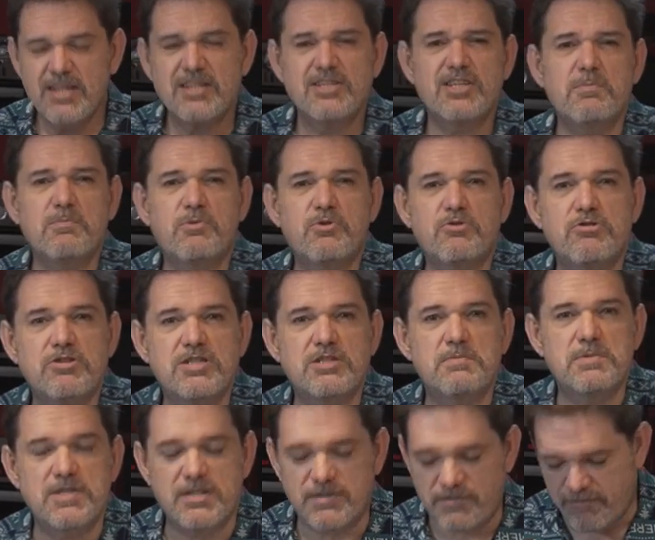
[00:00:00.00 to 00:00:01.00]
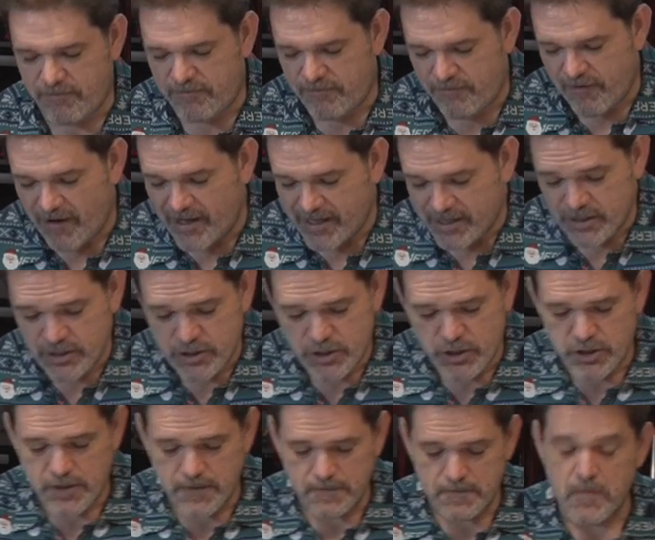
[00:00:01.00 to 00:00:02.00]
some Christmas fudge,
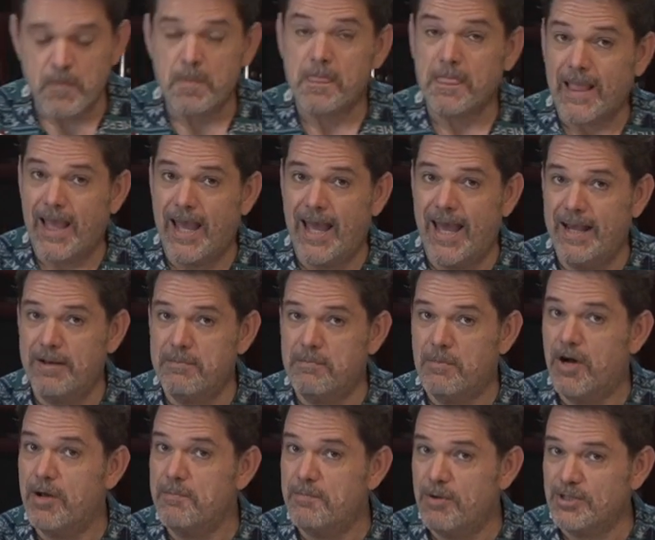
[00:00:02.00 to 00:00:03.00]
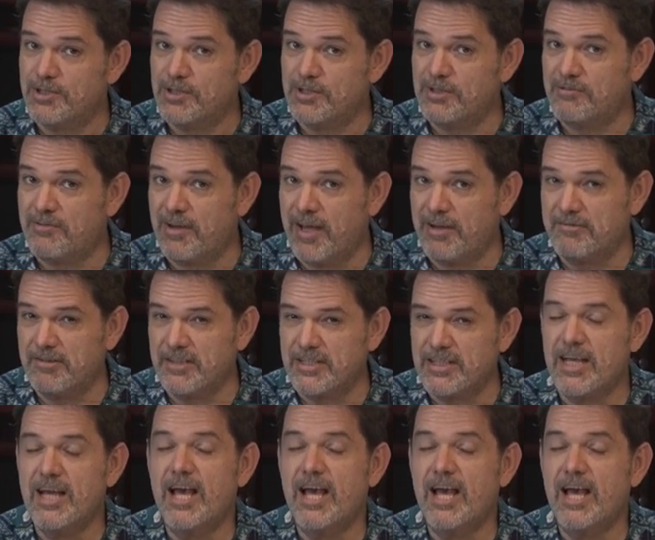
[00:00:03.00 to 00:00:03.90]
and my personal favourite,